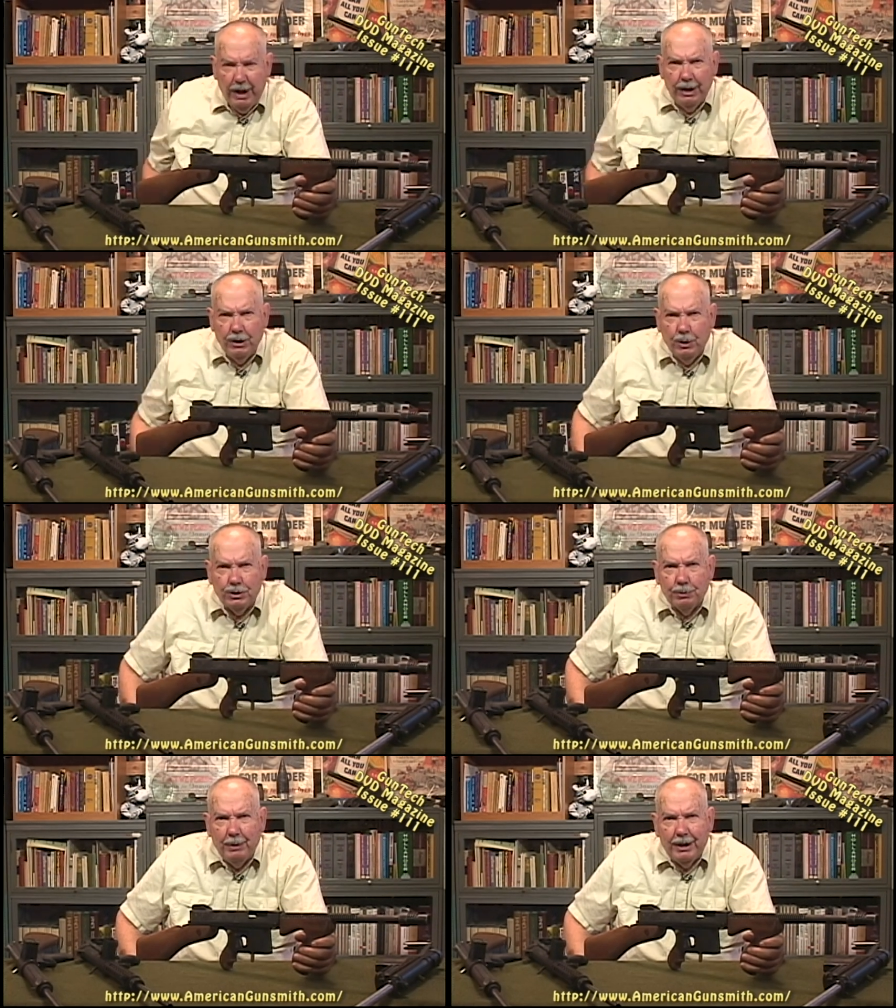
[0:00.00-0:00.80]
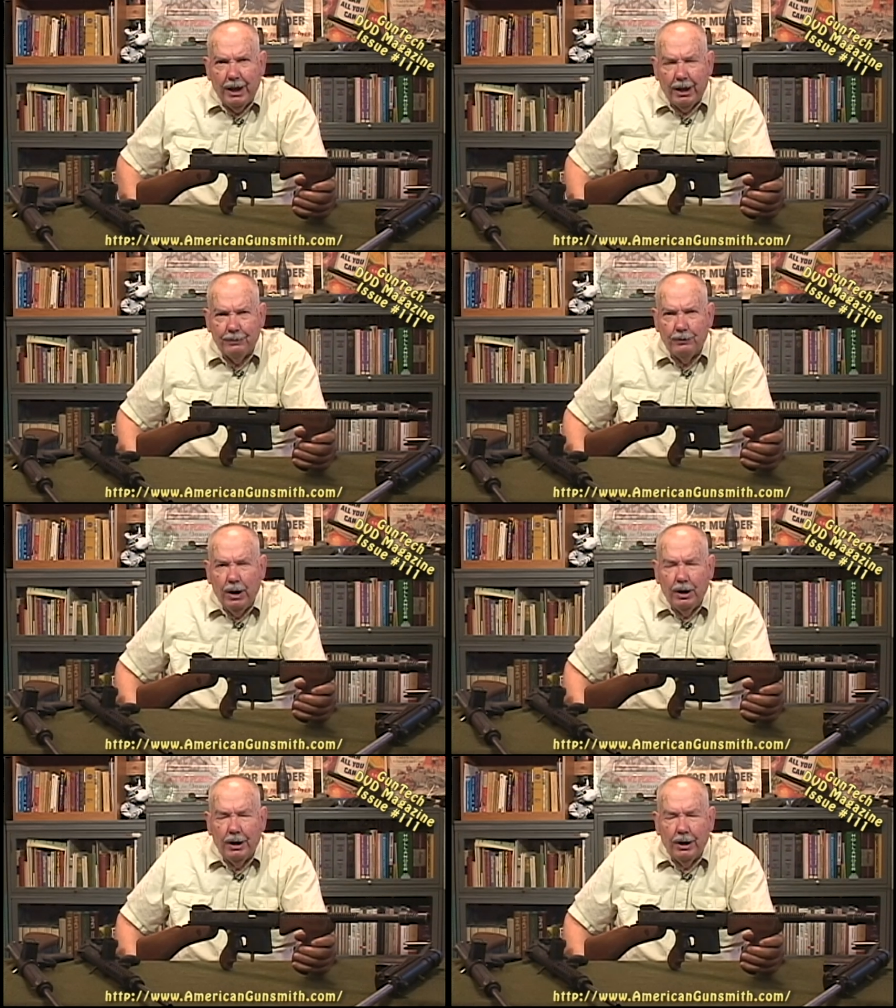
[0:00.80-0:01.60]
And those are made out of
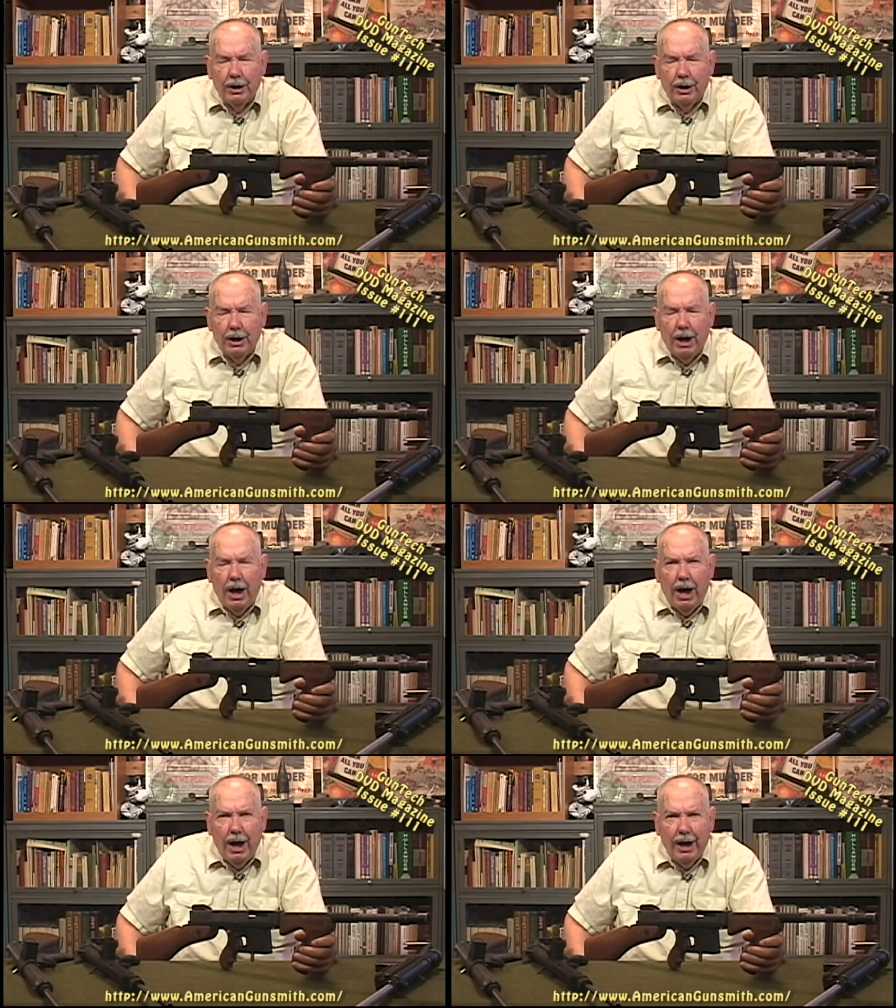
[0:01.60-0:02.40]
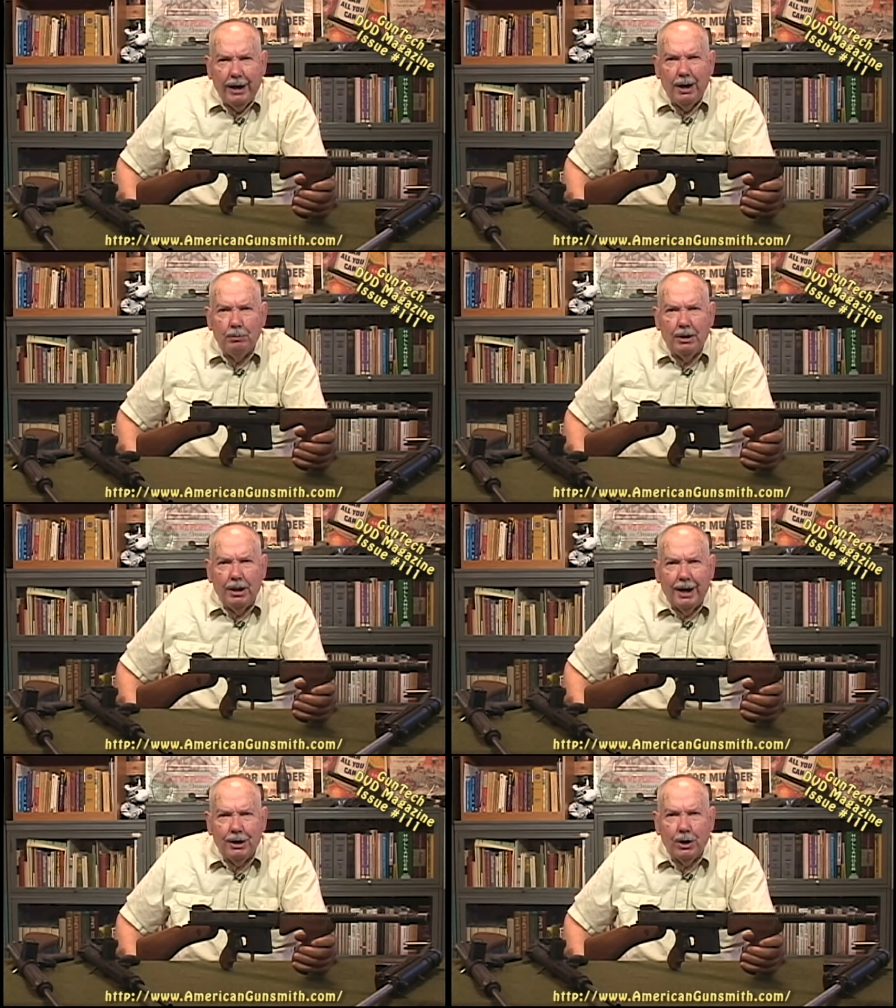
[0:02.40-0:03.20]
high
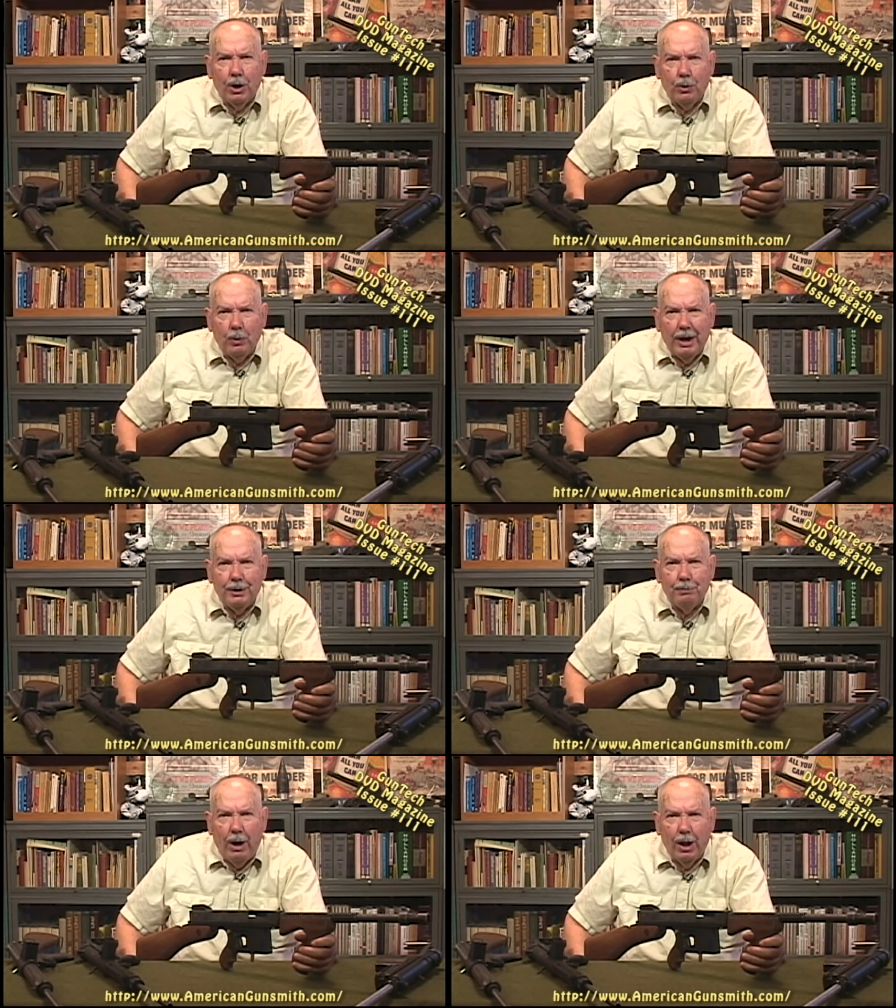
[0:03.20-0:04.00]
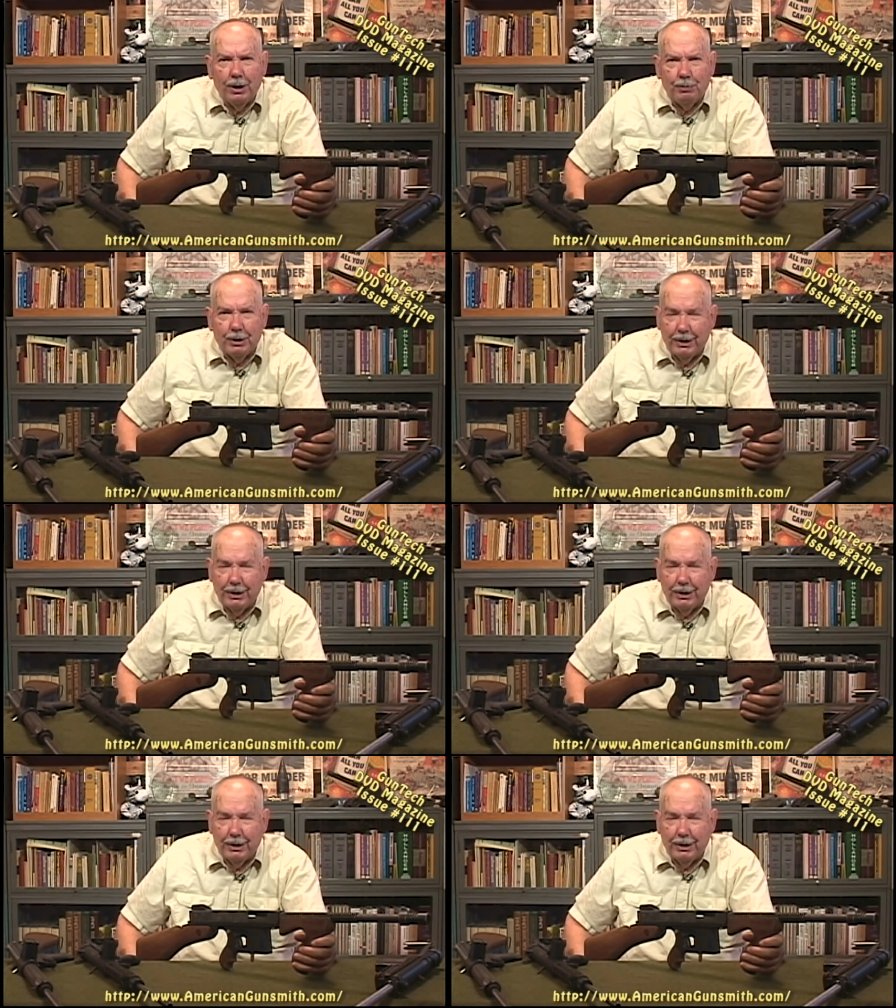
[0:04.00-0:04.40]
molecular weight polymer.